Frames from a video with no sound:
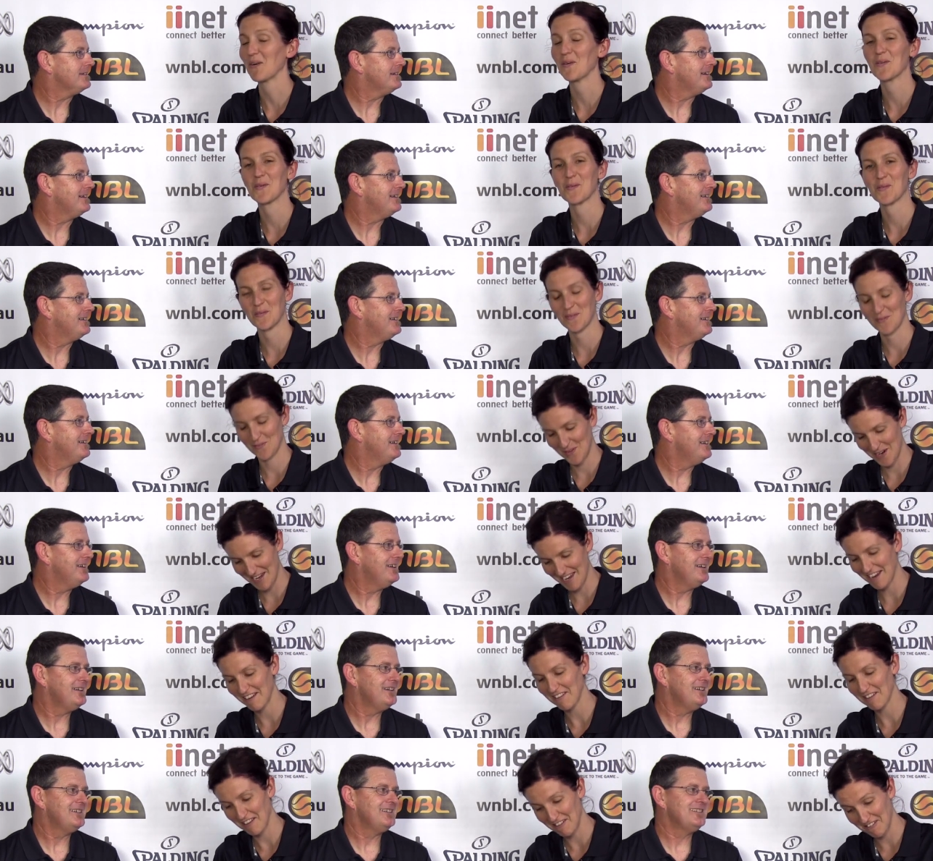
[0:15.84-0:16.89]
Speaker 1: Oh, we
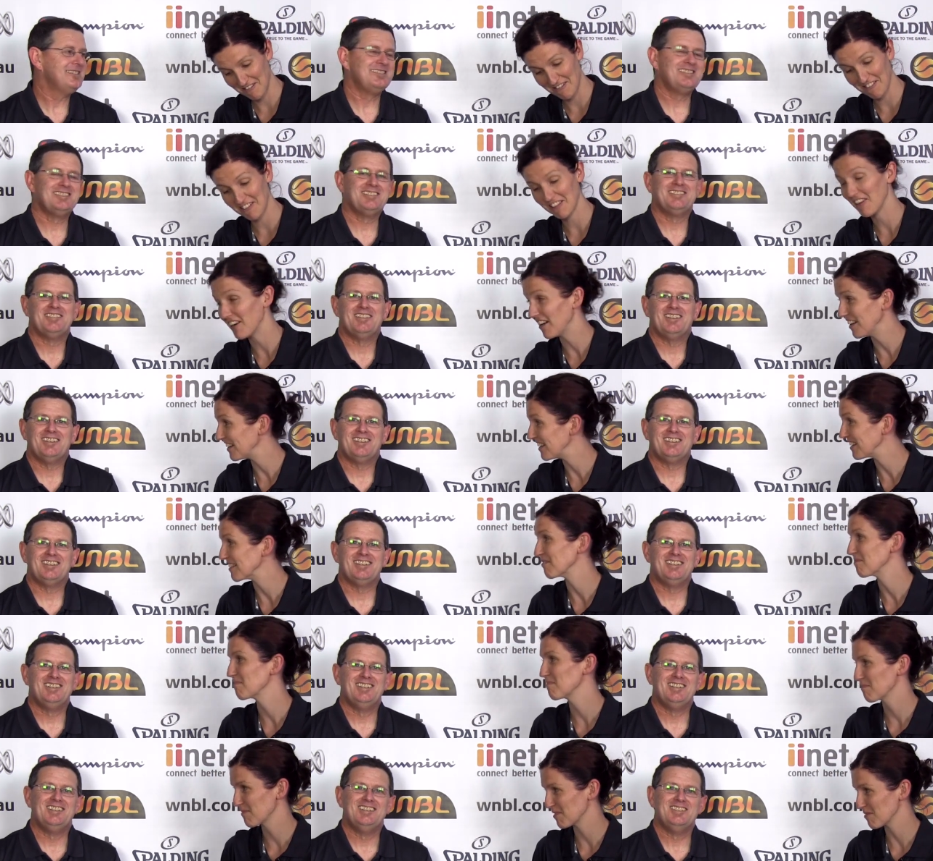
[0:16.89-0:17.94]
had thunder and lightning.
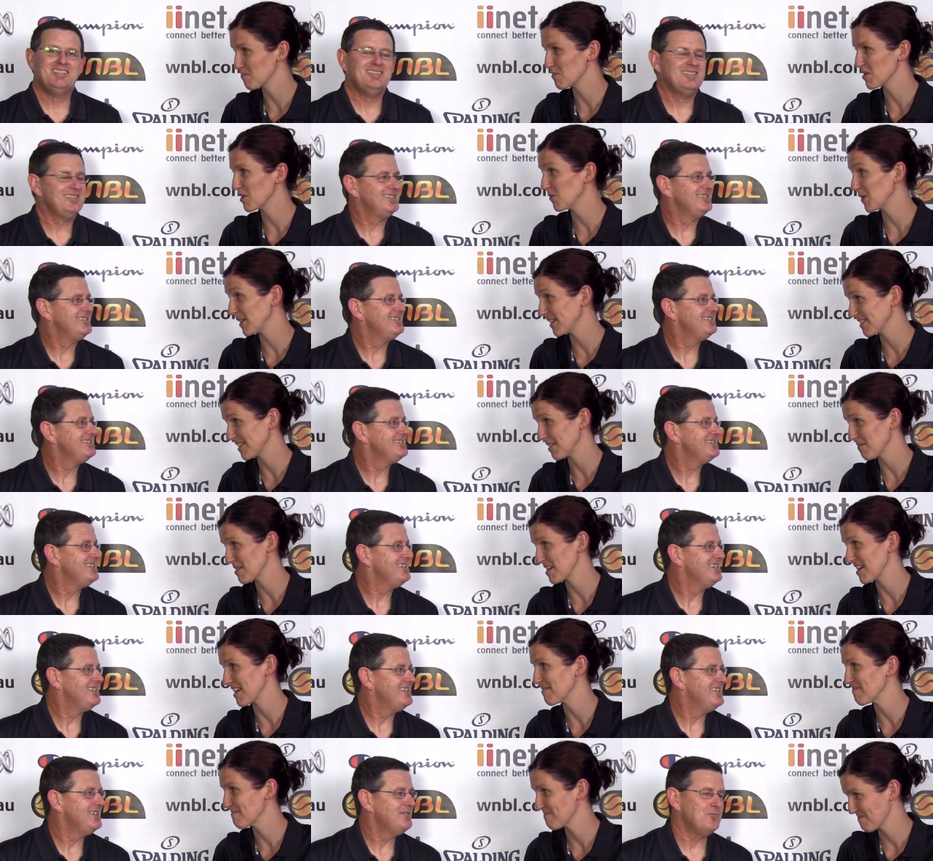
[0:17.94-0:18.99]
Some big wins up
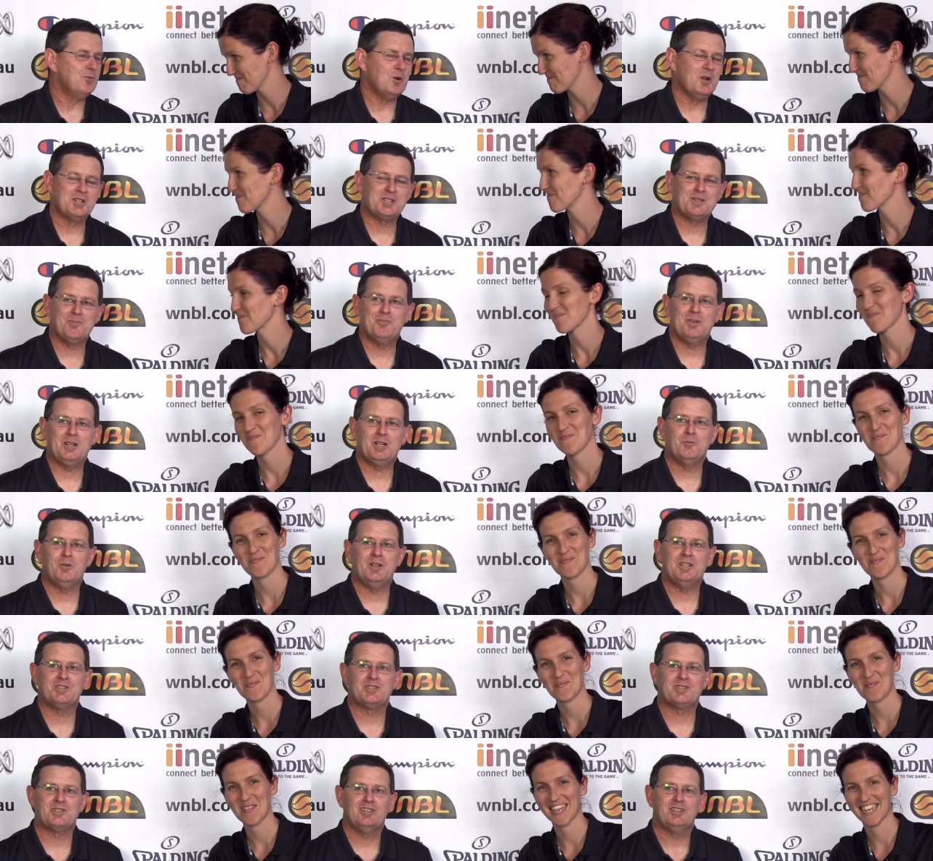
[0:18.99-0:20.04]
there.
Speaker 2: Were some big
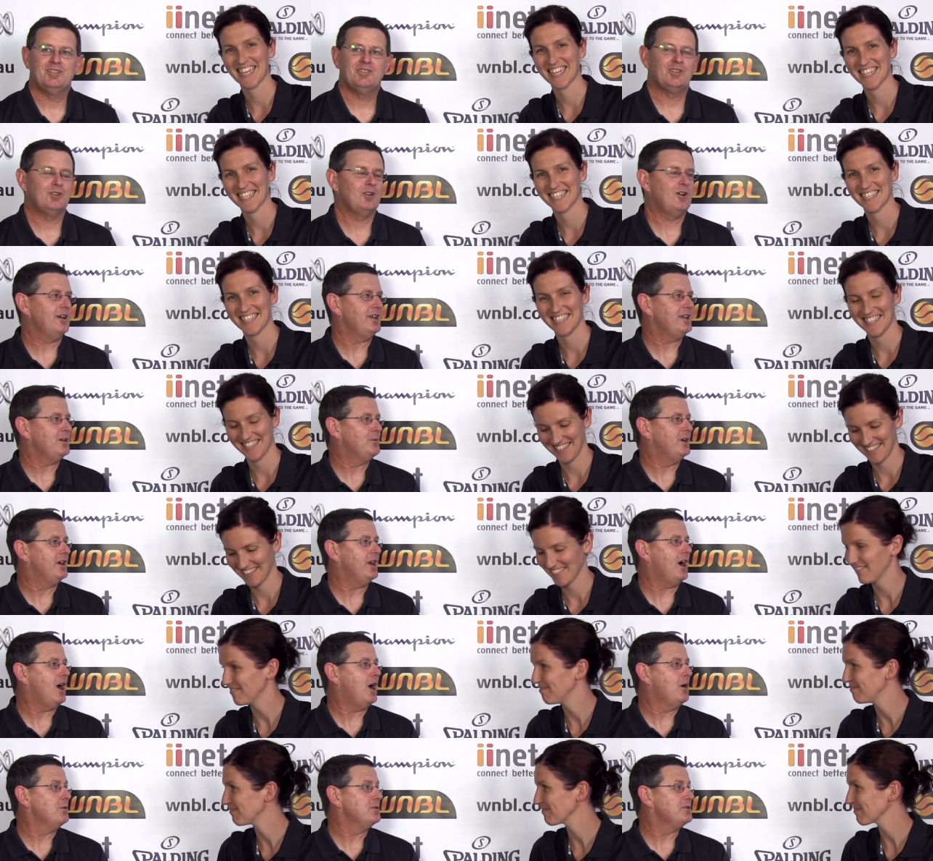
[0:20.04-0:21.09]
wins. The Lightning
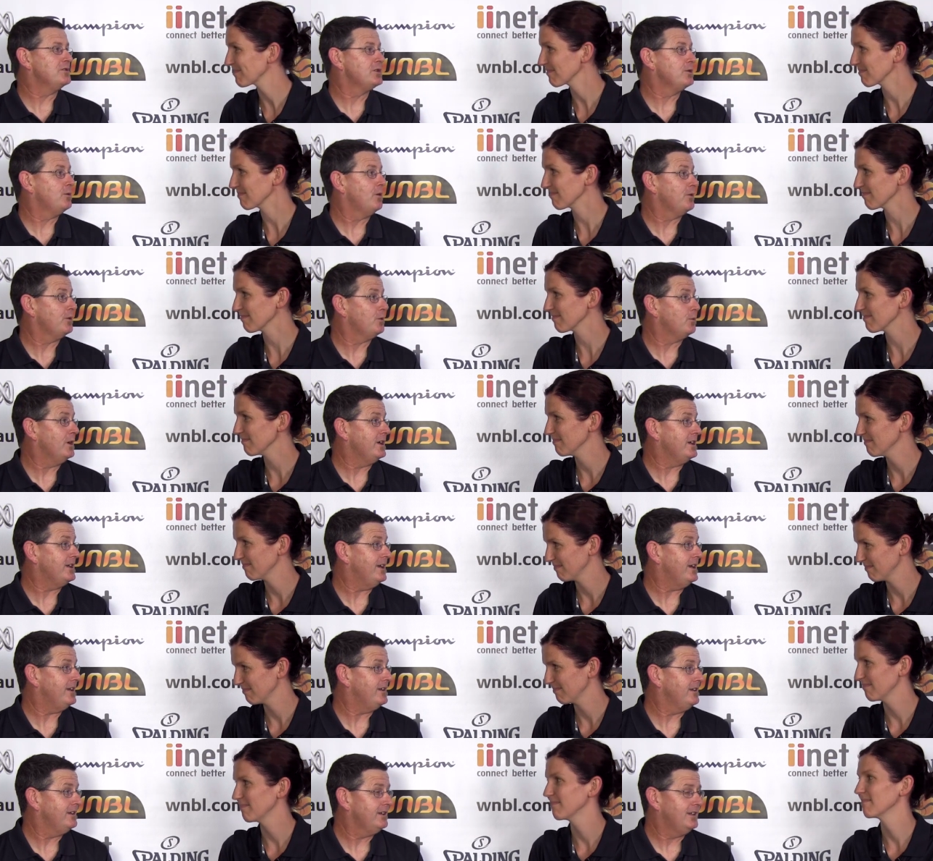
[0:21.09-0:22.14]
went 0 2 on the
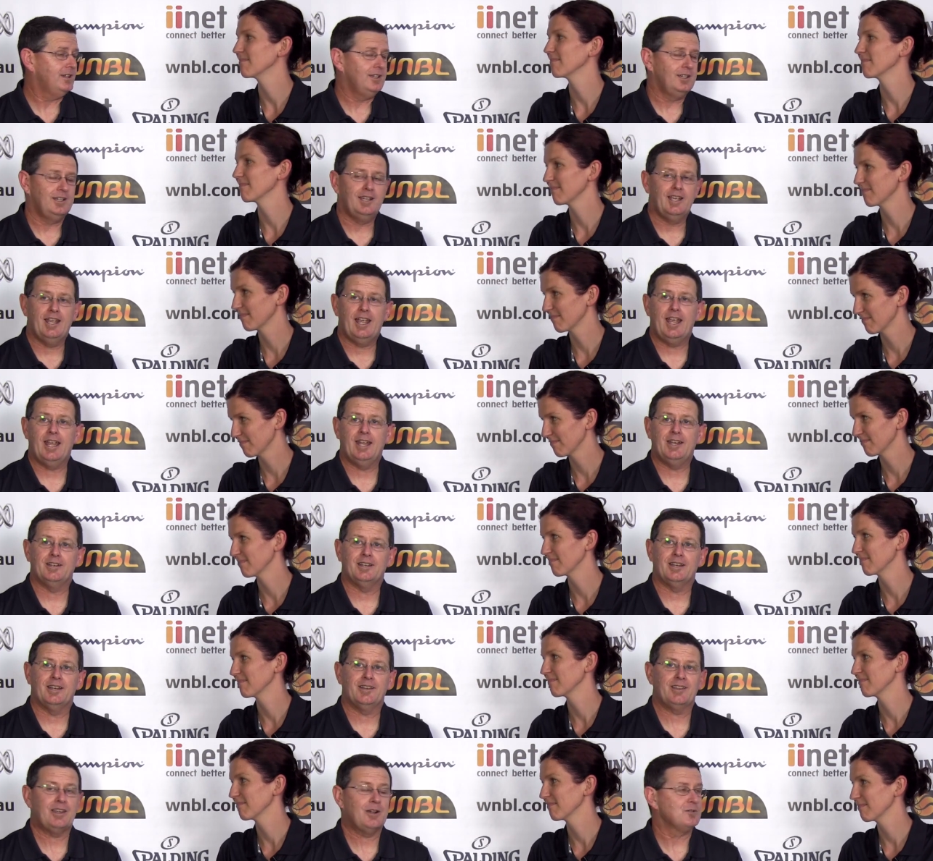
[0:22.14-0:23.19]
weekend, and
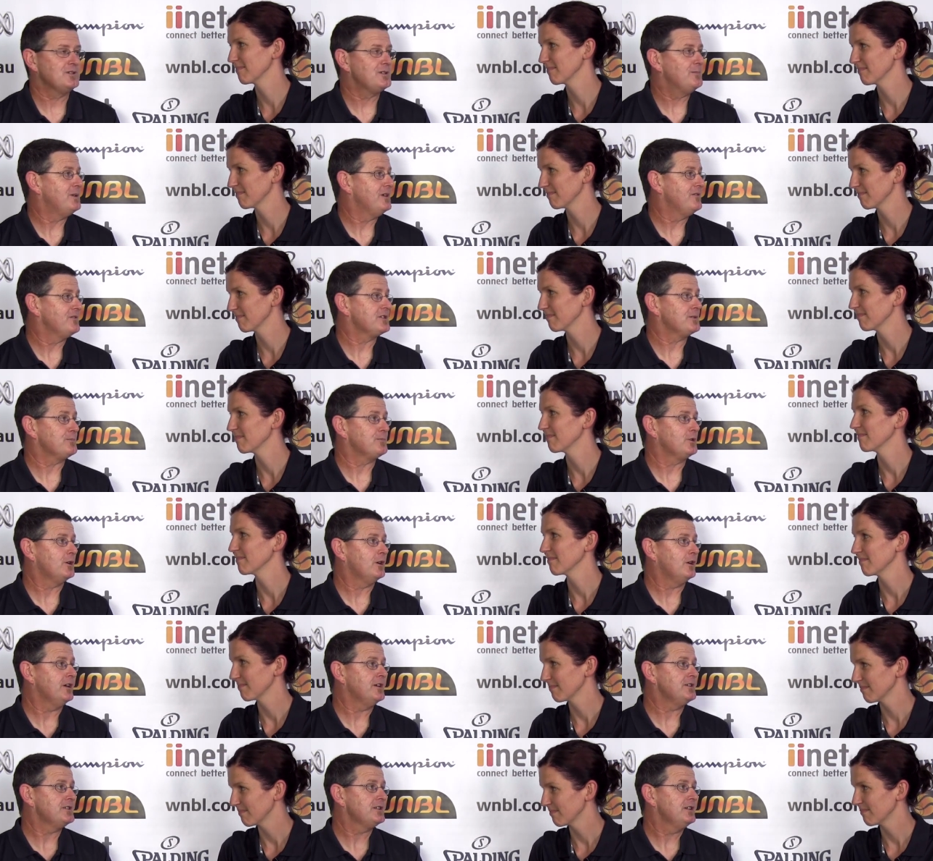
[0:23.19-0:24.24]
uh, that was a bit of a
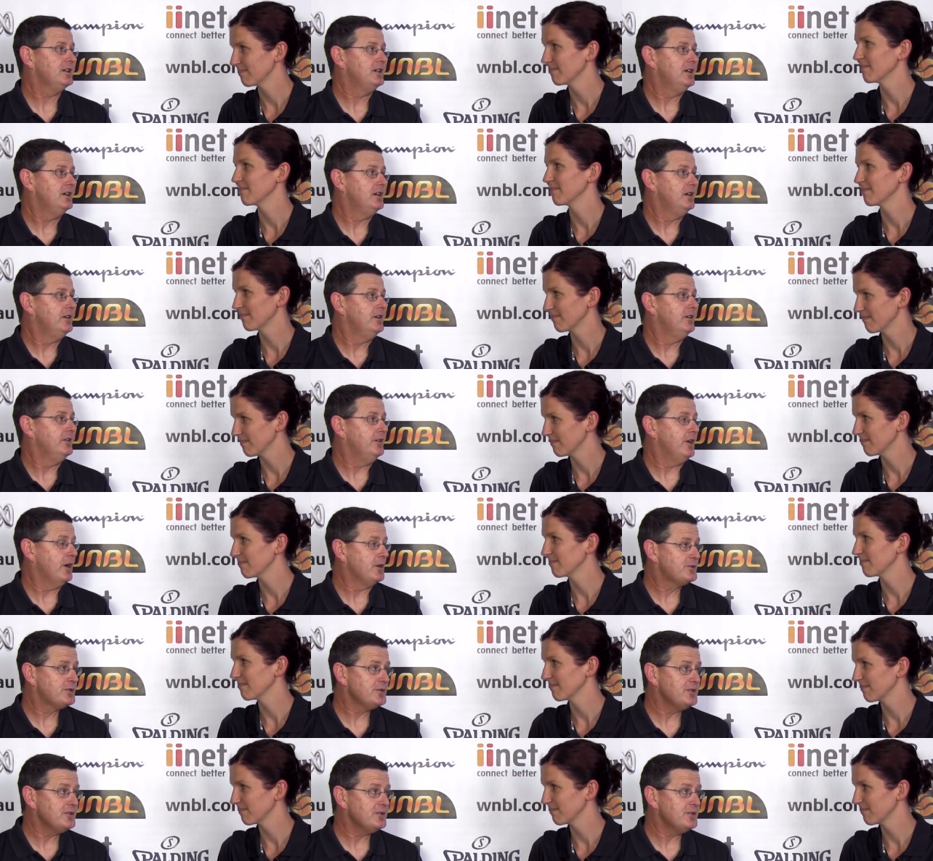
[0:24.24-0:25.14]
surprise. No